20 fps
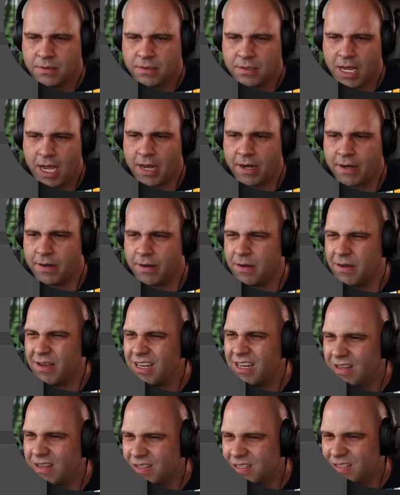I don't know.
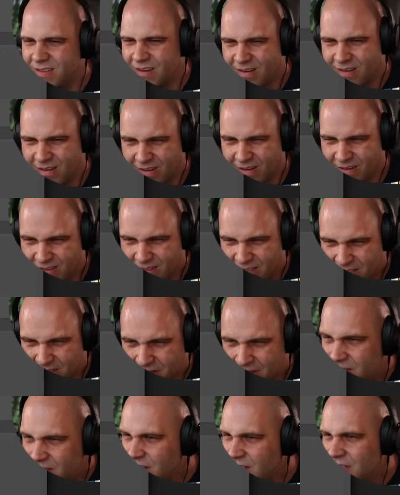And it looks darker too.
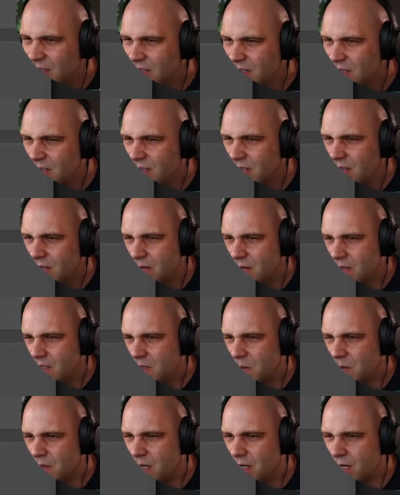What's
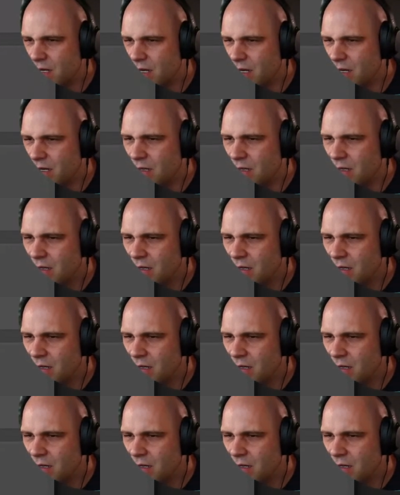going on here?